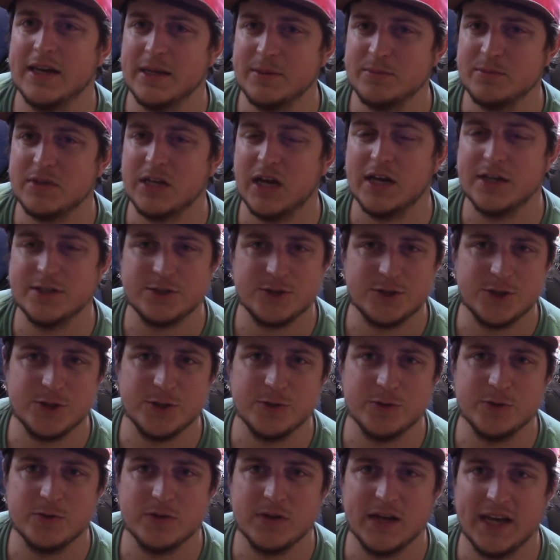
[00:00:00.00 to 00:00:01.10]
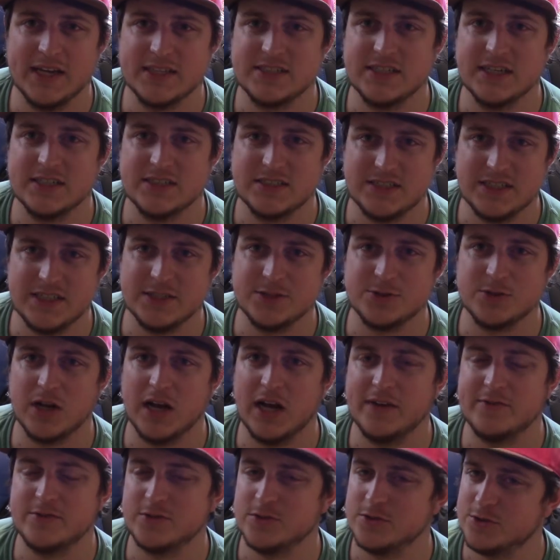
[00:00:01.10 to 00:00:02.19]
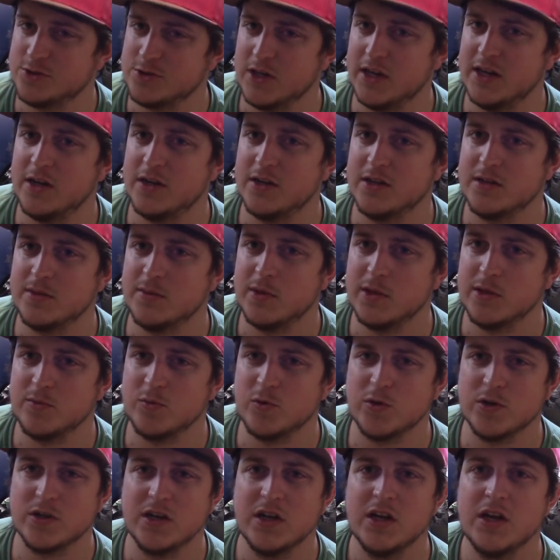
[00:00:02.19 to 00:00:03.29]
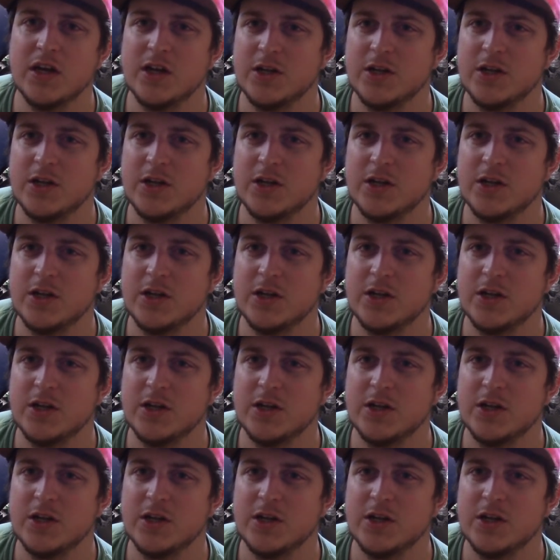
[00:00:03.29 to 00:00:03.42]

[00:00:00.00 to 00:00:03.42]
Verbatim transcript: M dot two S S D drive, so straight onto the motherboard,